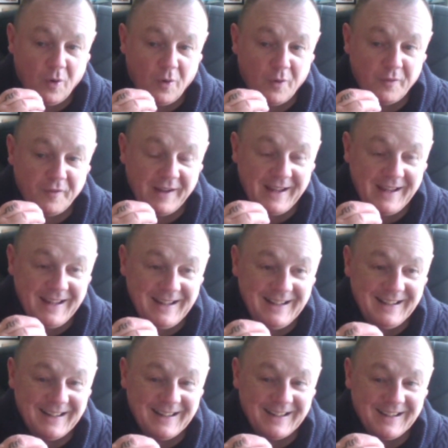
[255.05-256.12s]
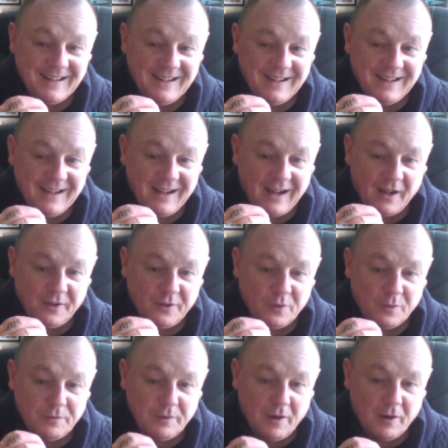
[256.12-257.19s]
of healing, and
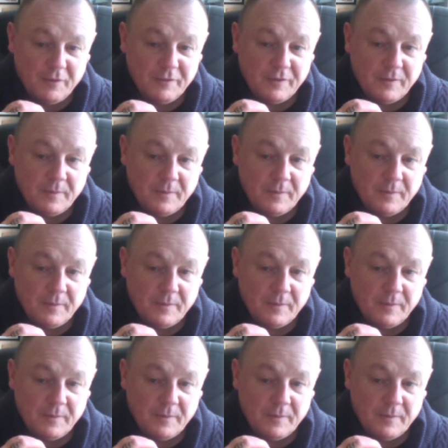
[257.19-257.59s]
of love.